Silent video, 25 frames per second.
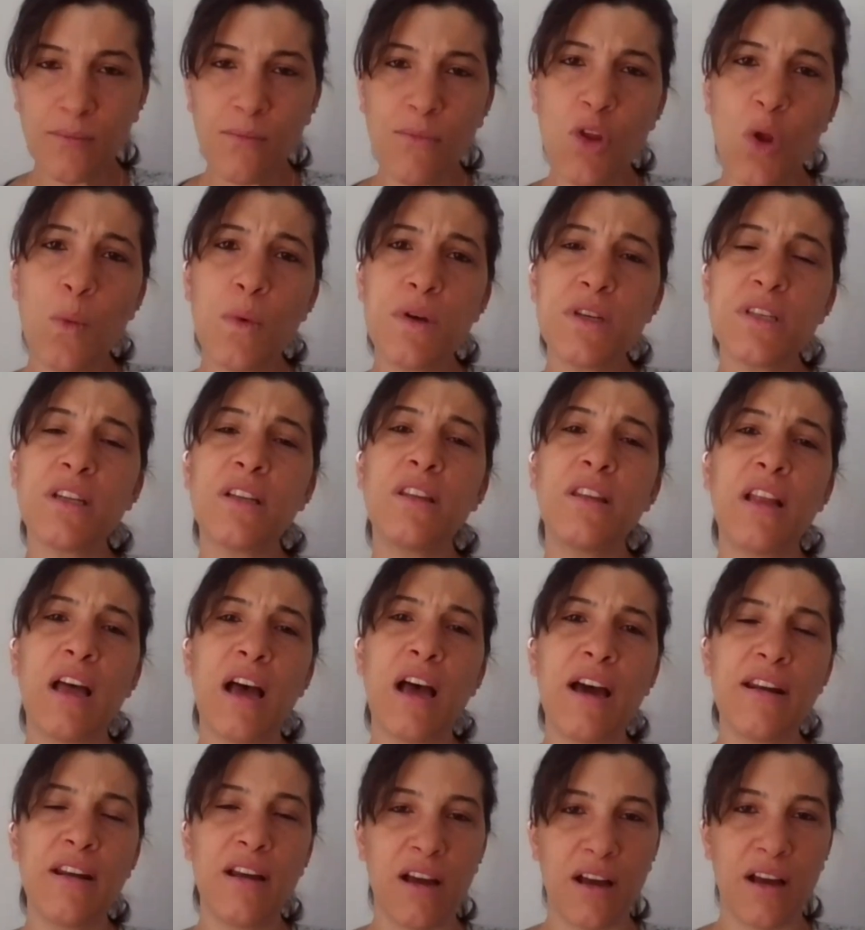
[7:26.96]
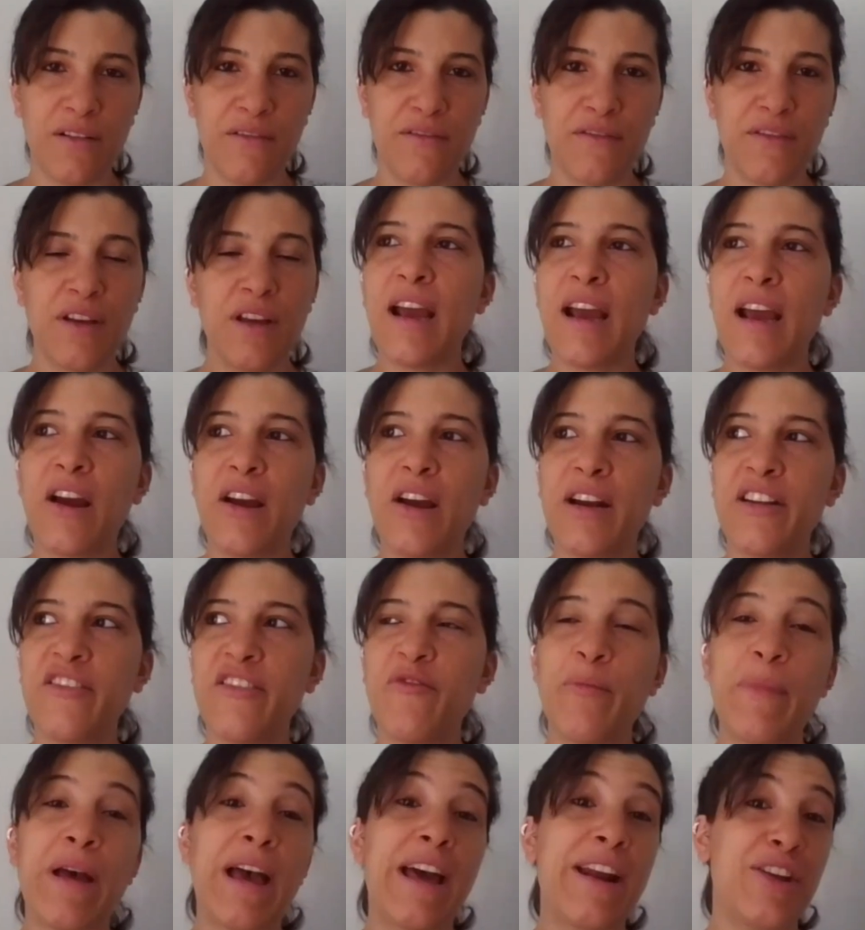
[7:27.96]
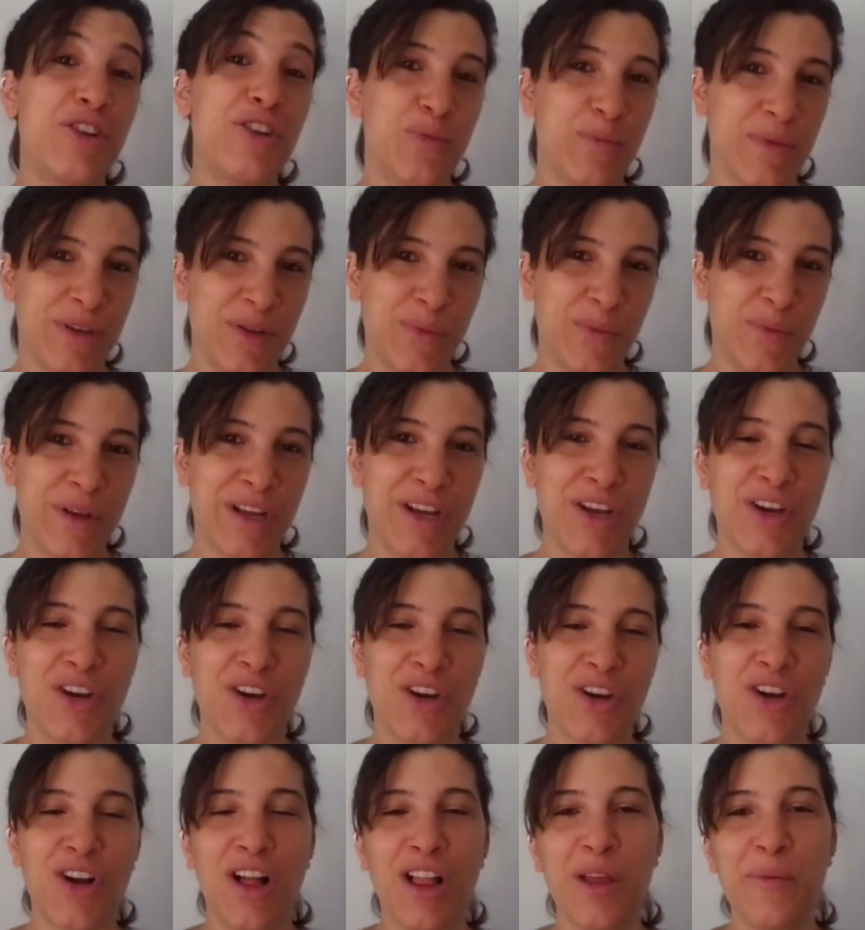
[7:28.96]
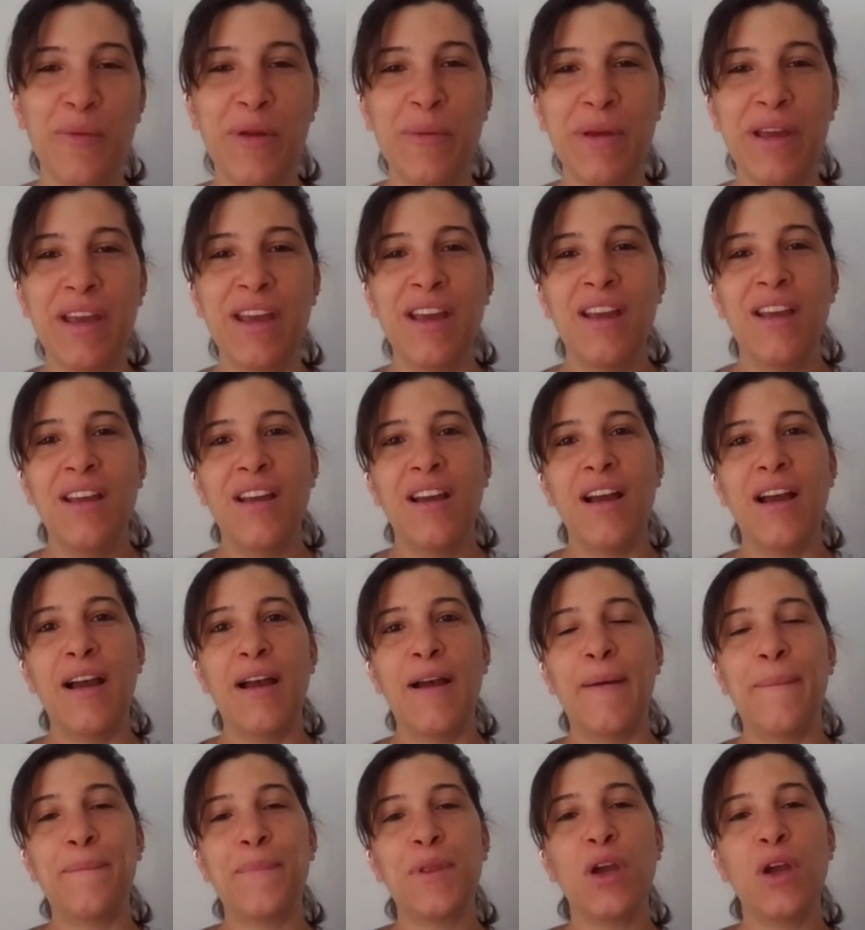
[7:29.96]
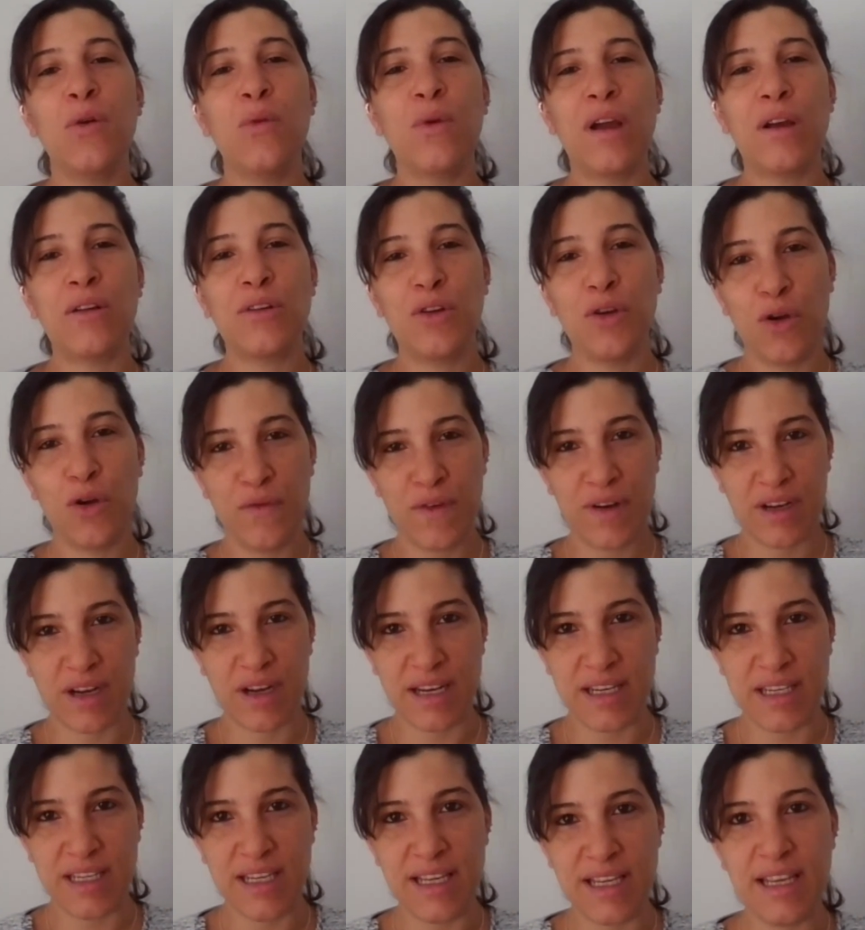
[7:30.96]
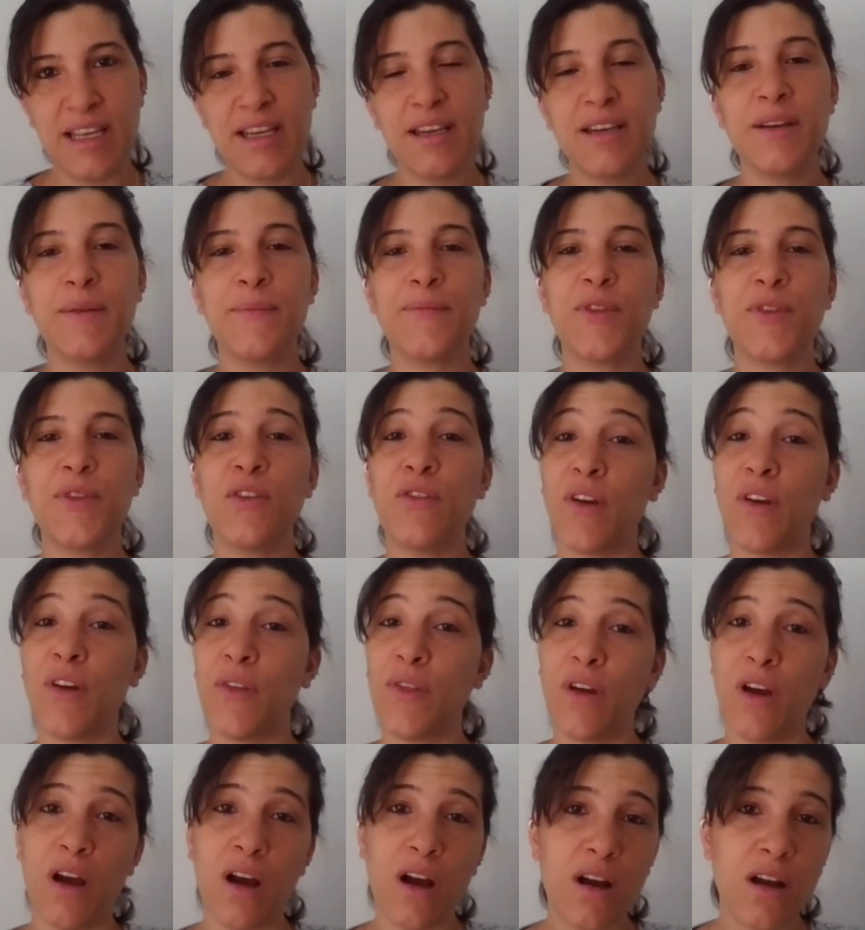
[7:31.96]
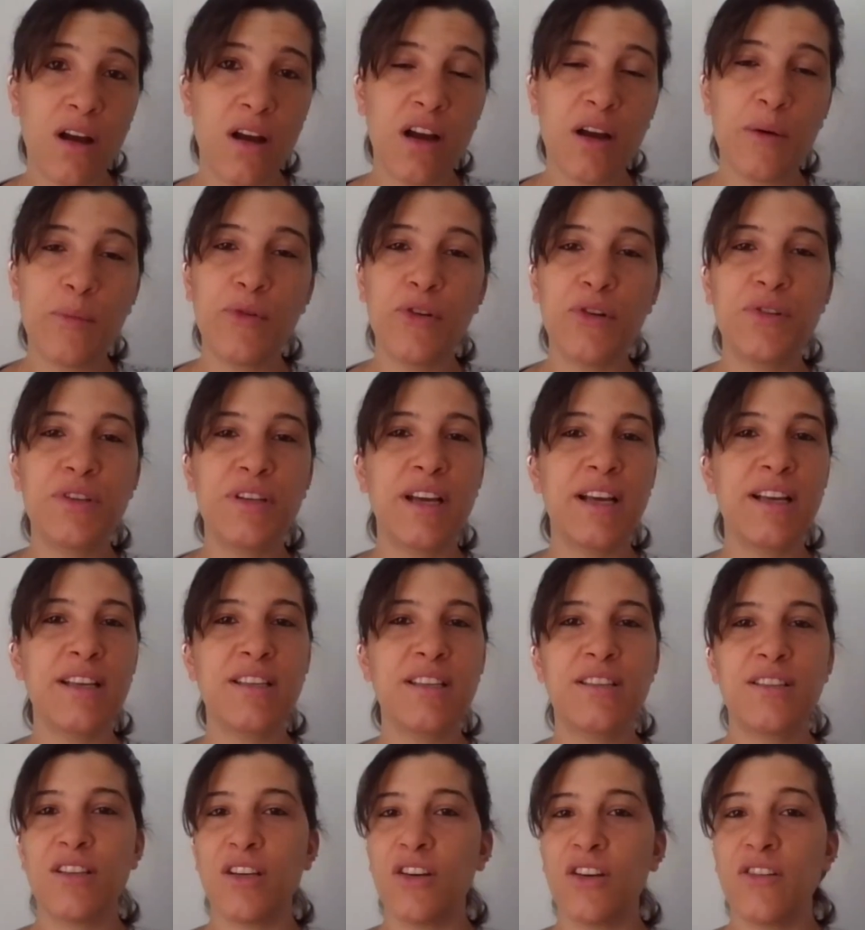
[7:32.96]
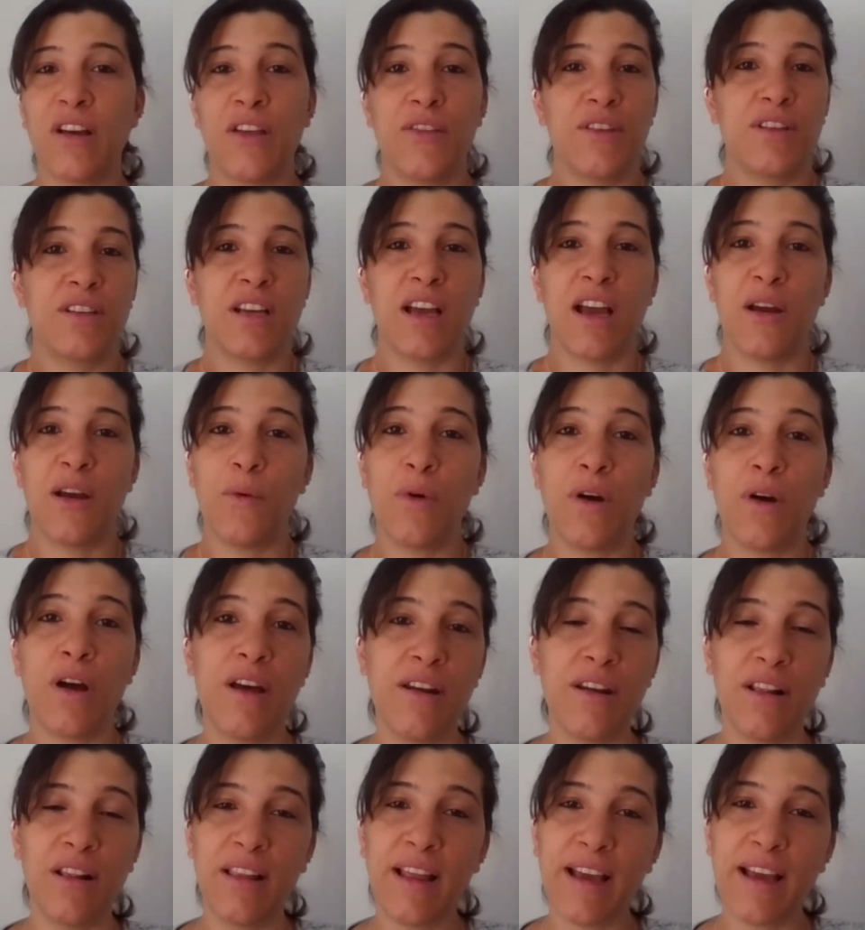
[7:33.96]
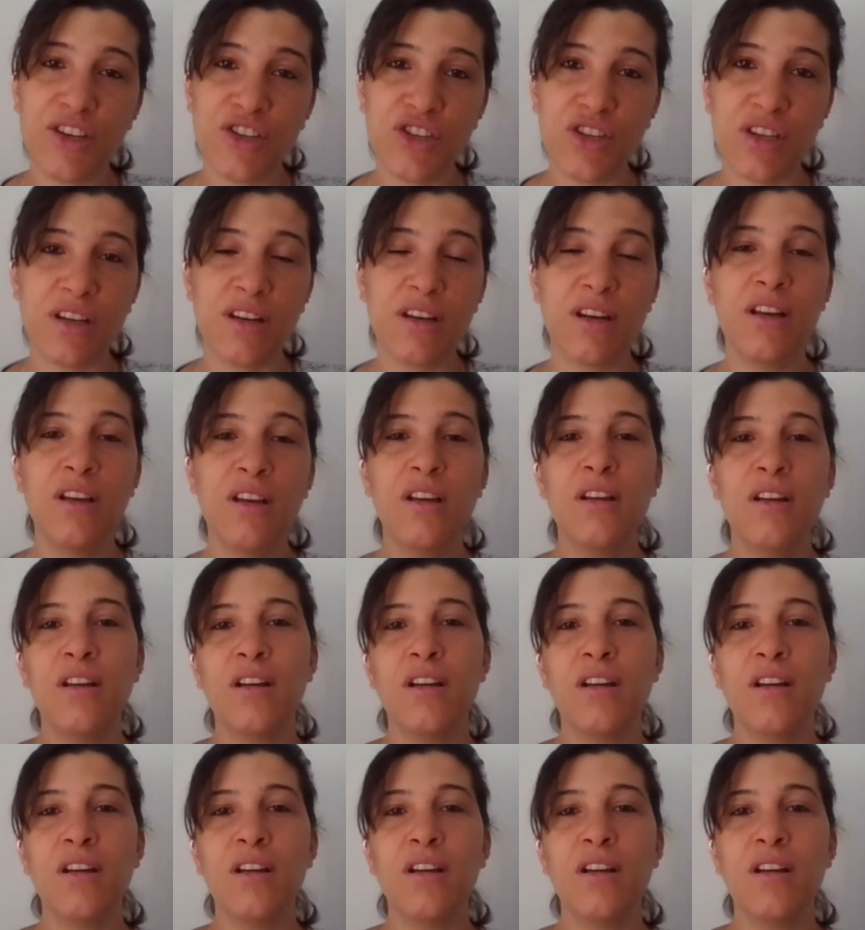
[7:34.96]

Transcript: was a lot of narrative management, we can call it maybe, around COVID-19, around the Hong Kong protests, around the Taiwan election,